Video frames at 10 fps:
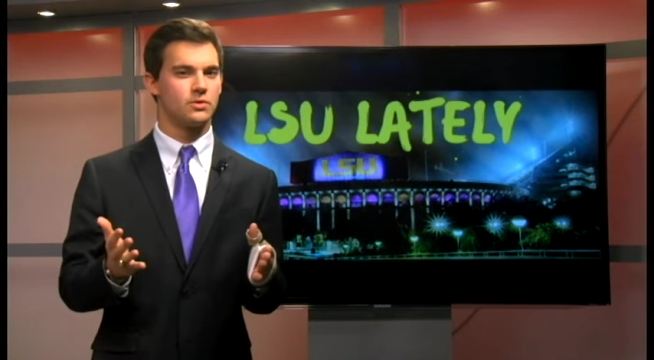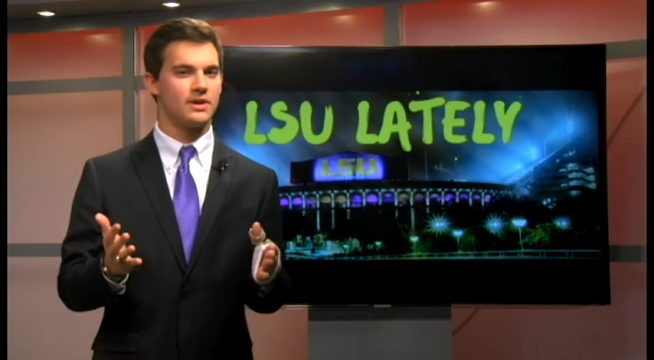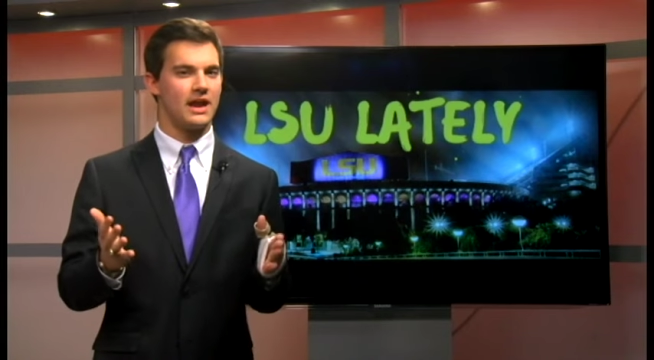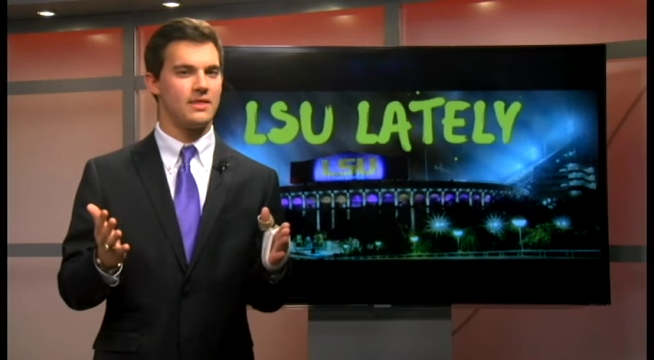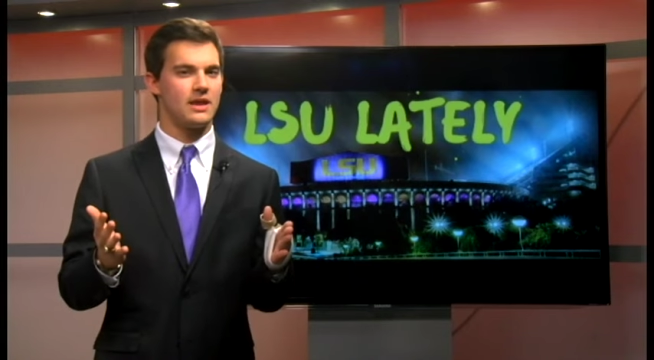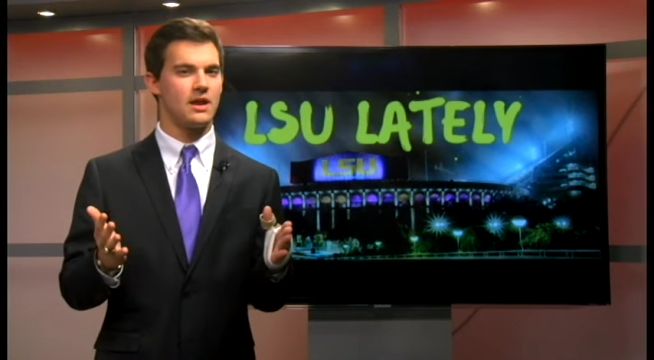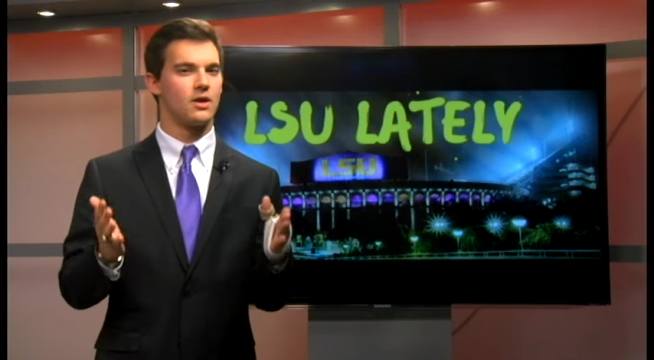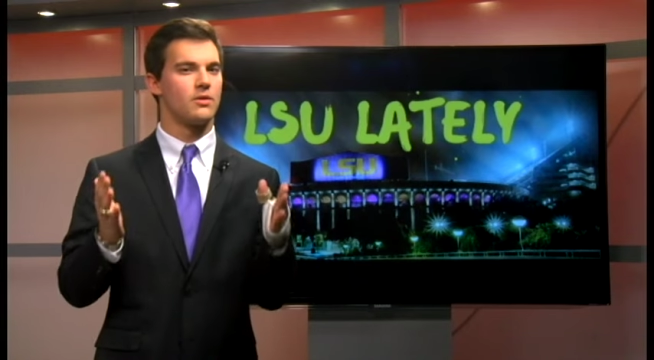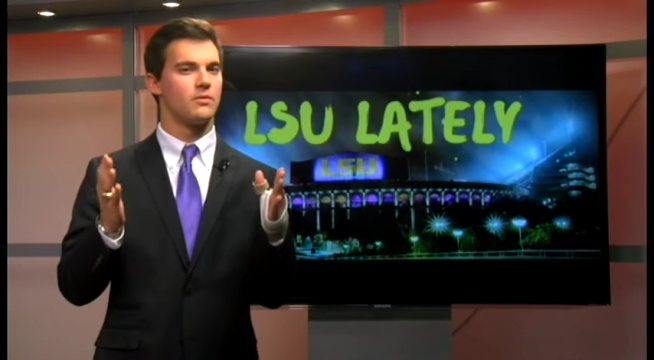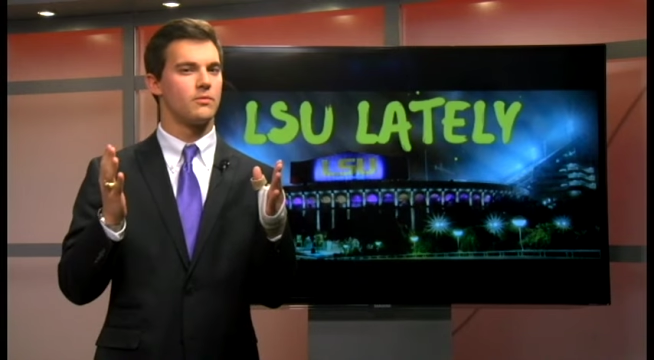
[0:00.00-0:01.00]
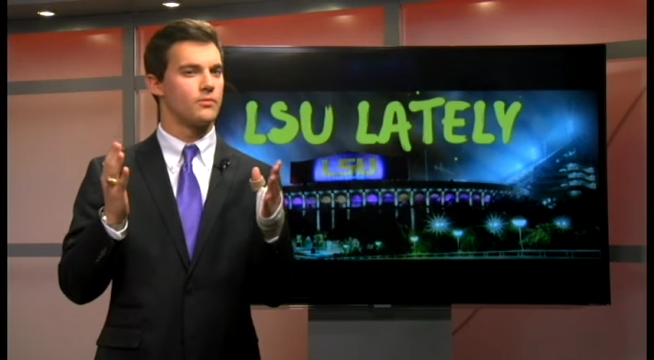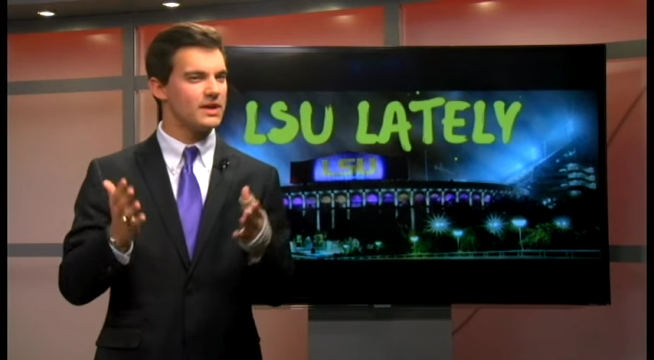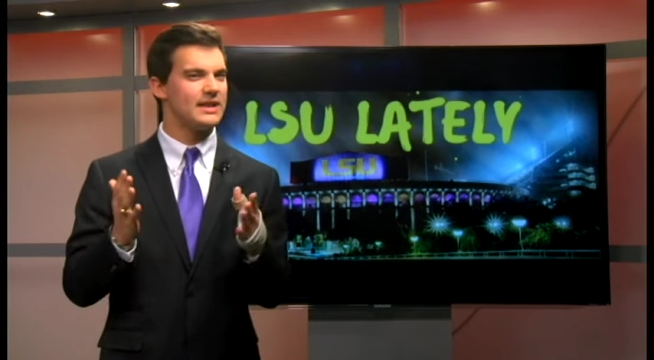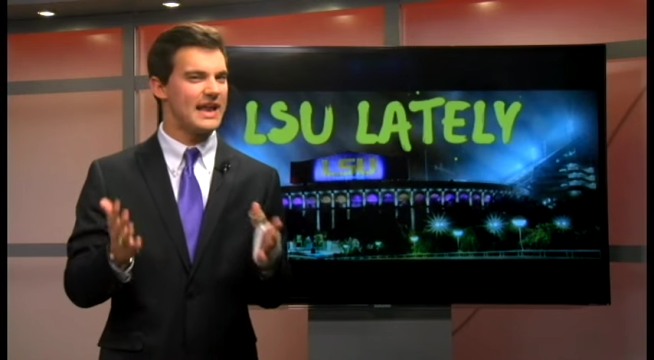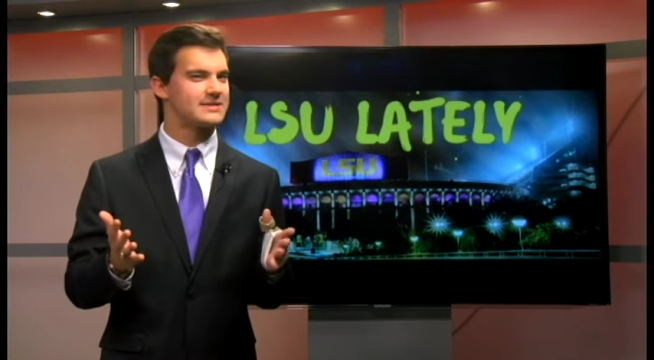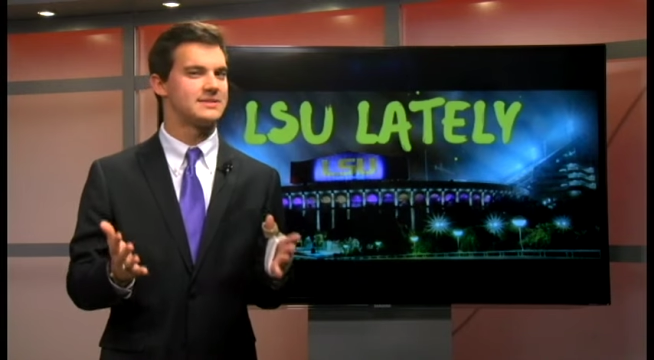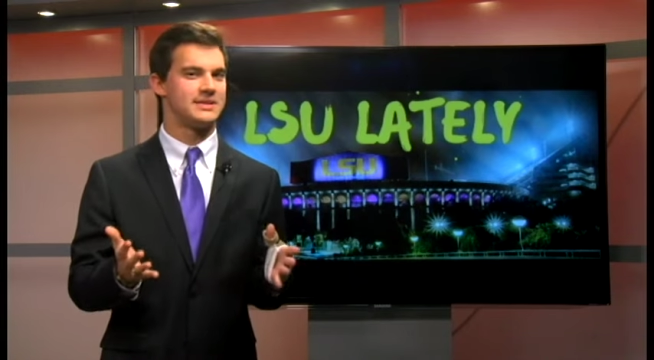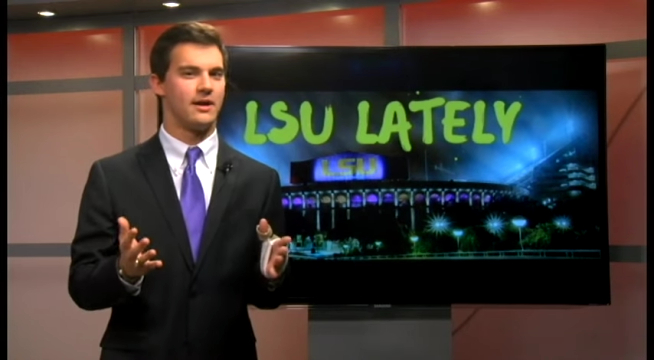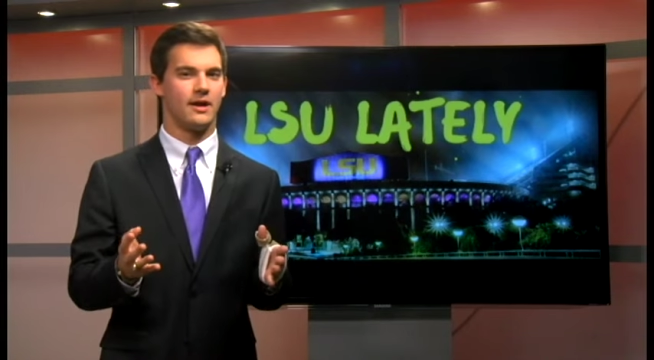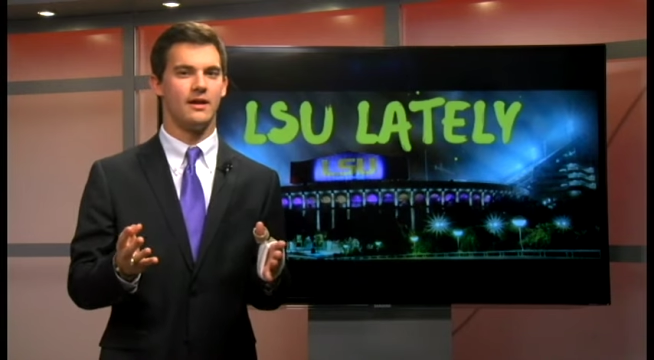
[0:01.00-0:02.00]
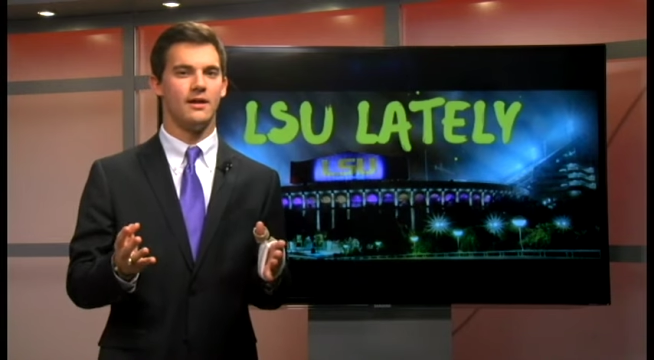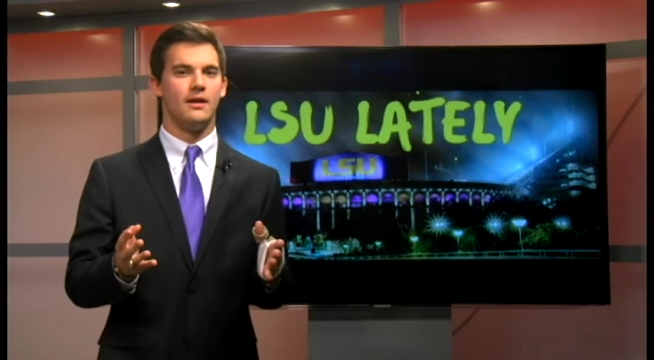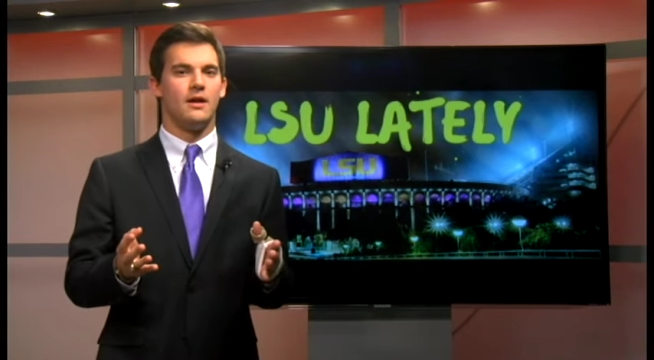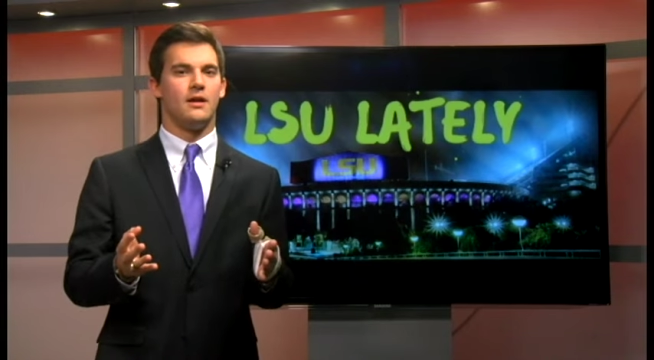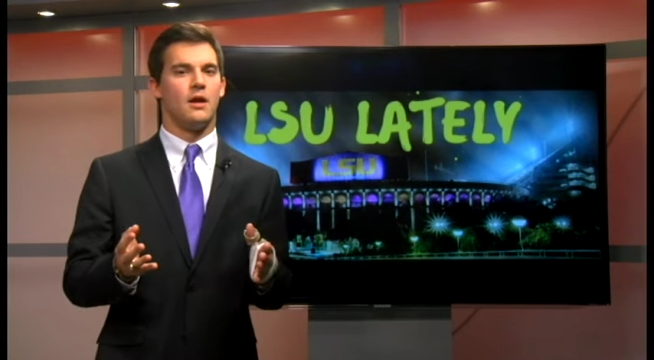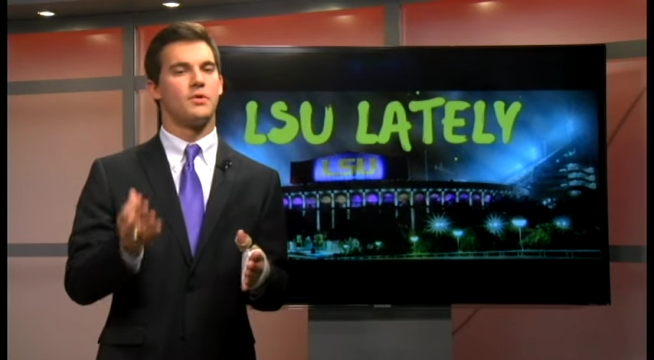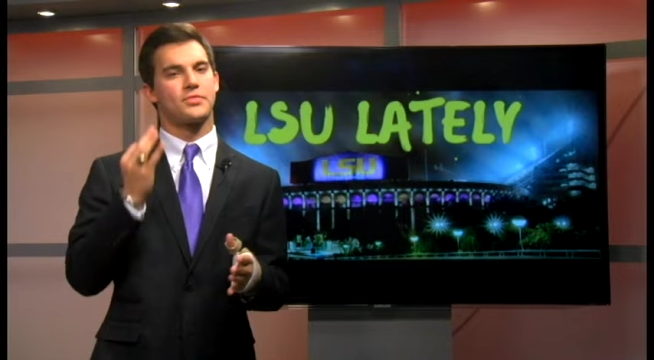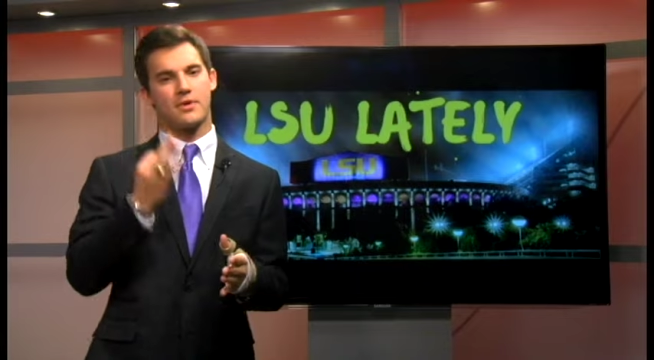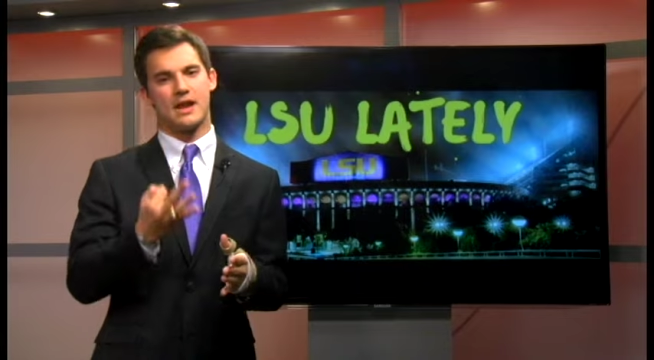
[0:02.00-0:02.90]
school day of the year really necessary? Number